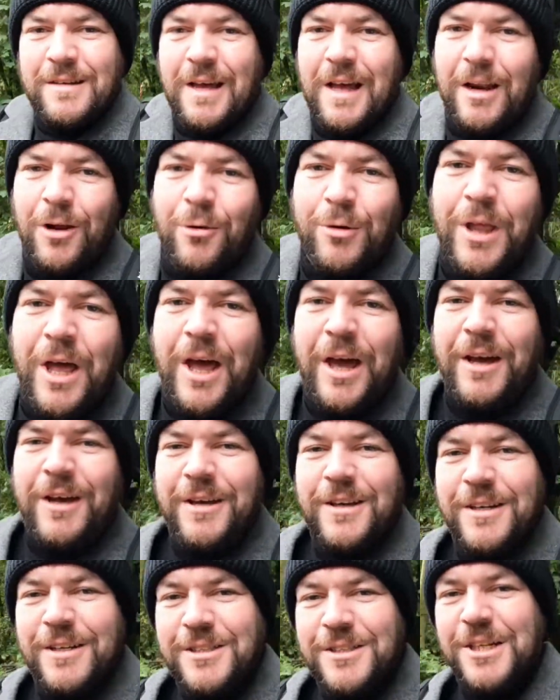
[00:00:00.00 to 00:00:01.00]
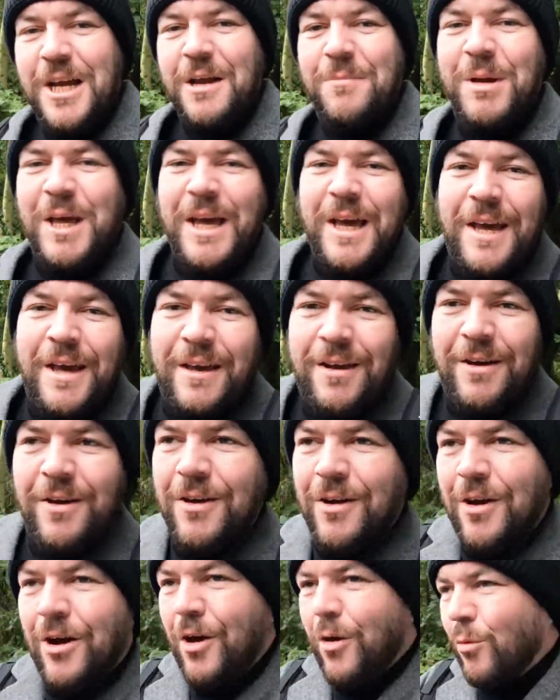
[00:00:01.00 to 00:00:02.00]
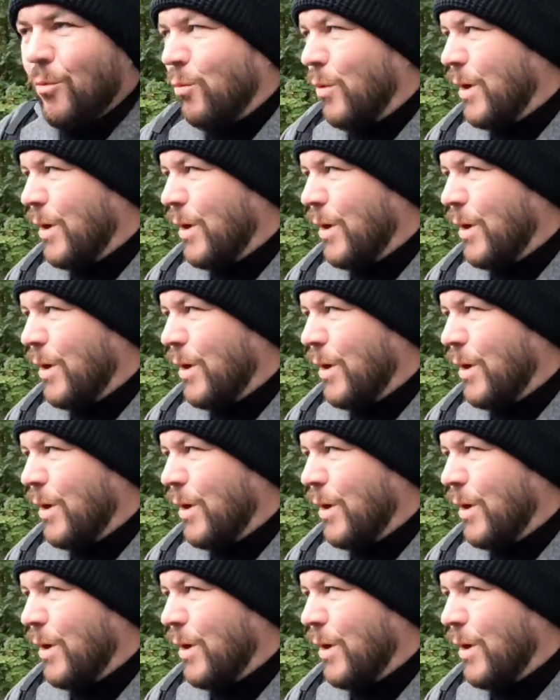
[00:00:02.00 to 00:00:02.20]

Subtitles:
Hello there, Jamie here on